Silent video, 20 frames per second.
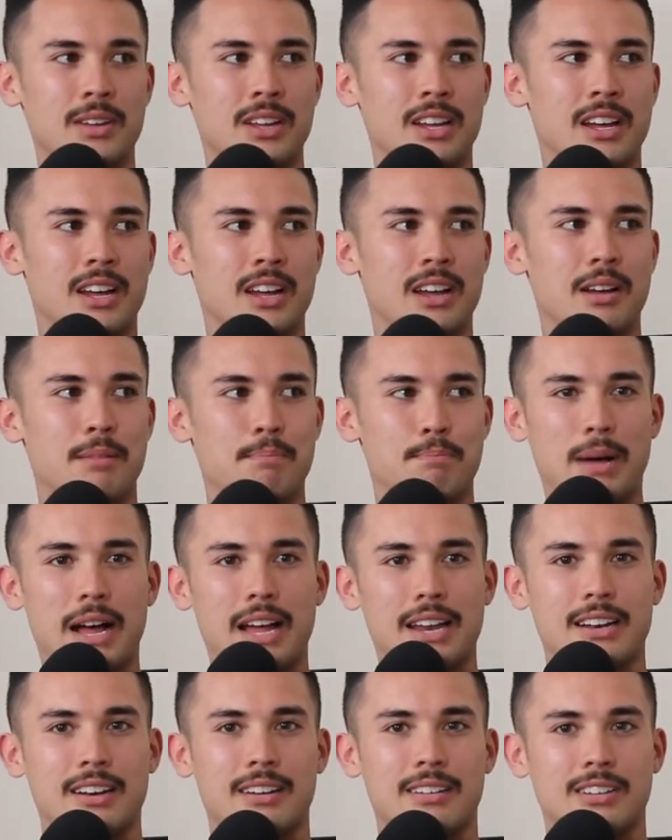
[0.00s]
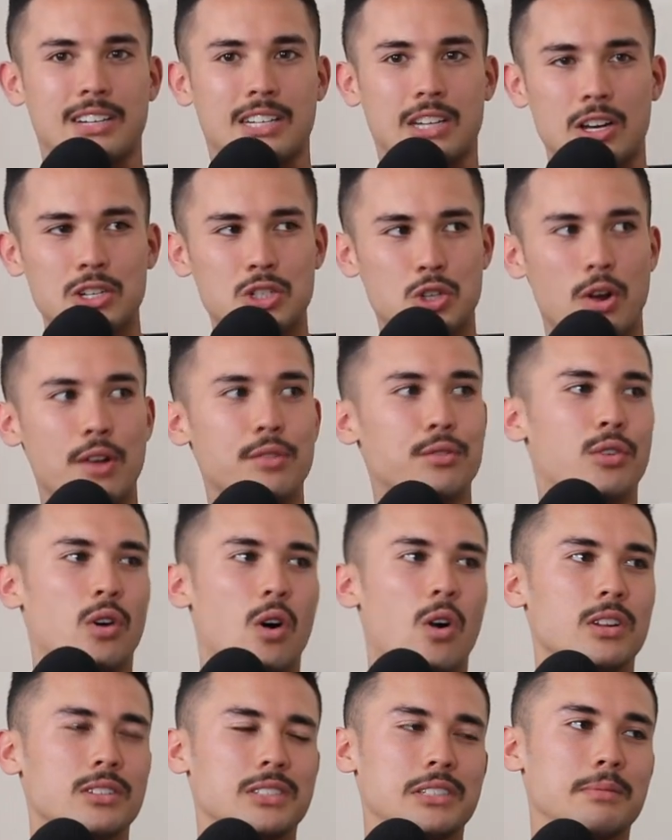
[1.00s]
Mm. But don't try and
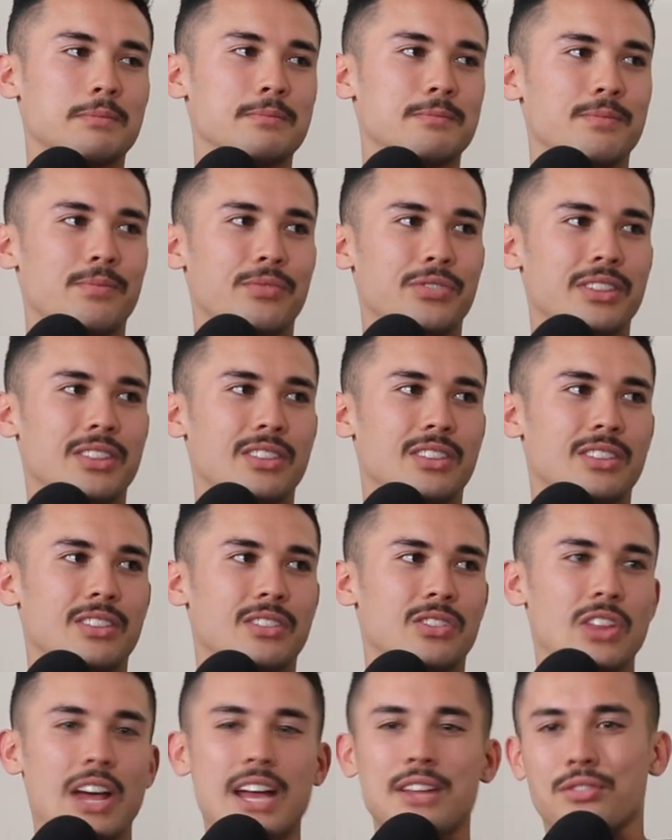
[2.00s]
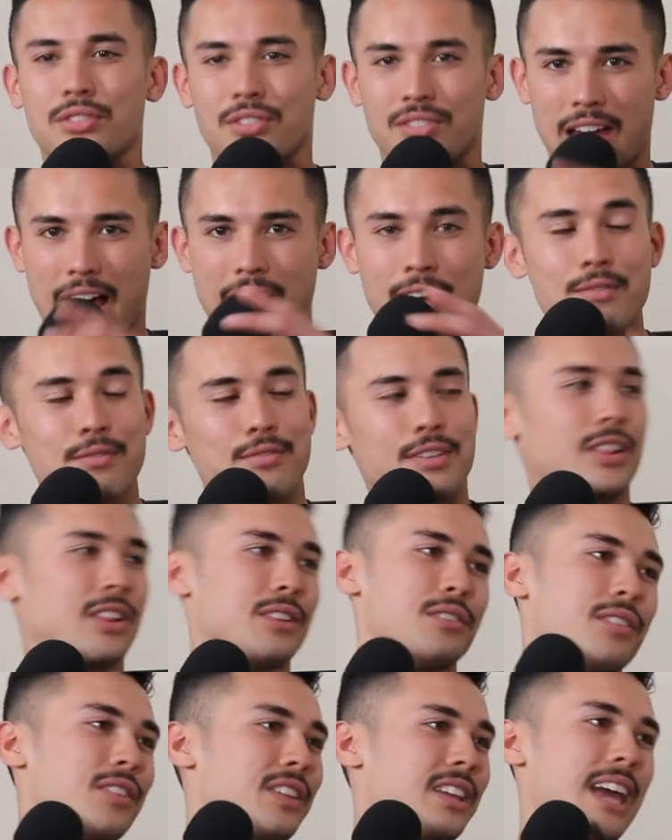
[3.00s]
silence him. No. Nah. Let's have
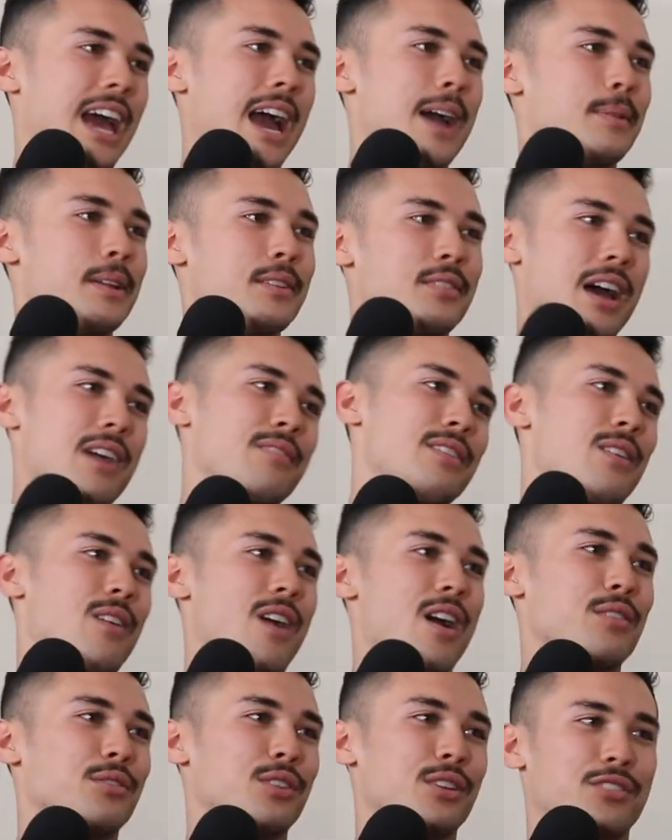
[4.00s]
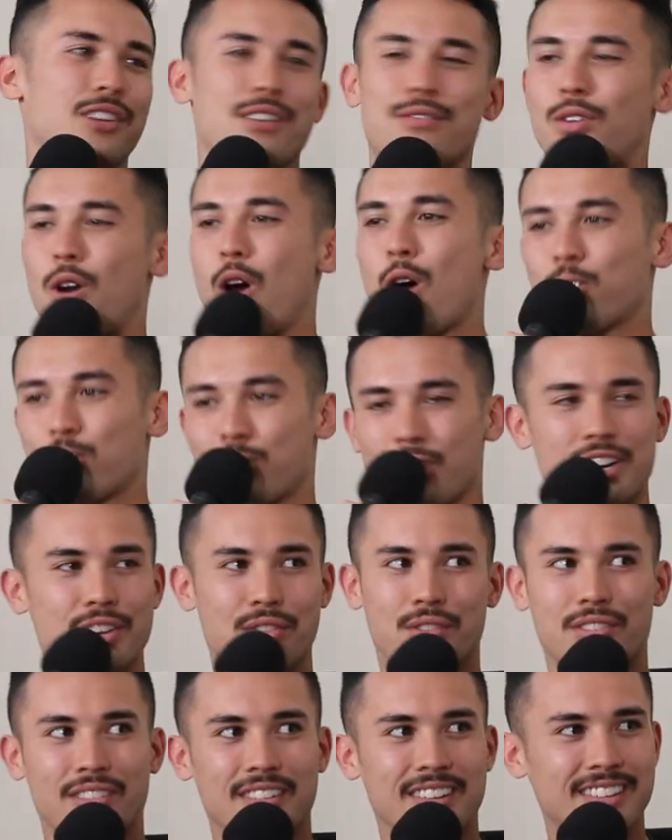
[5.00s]
villains in the game. Let's have heroes. Let's have
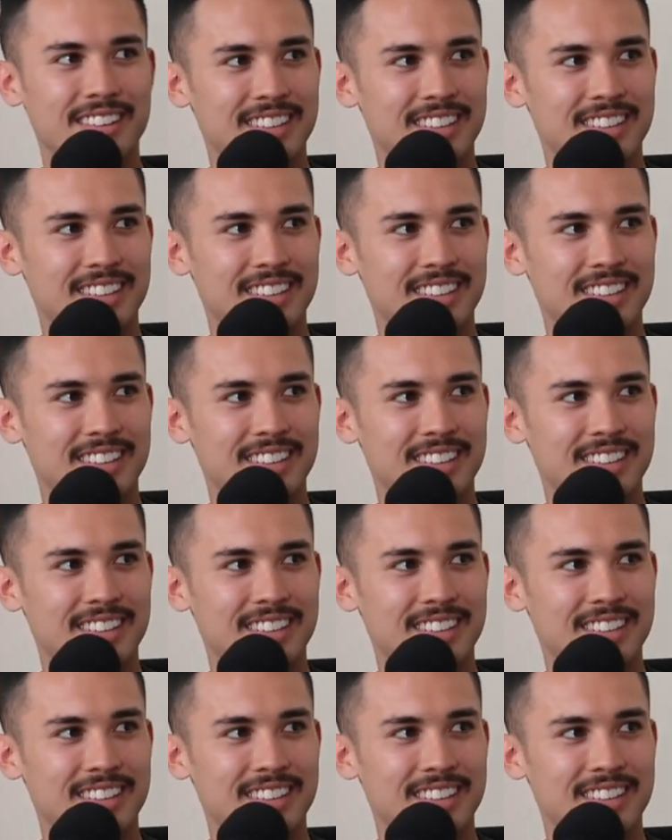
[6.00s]
rivalries.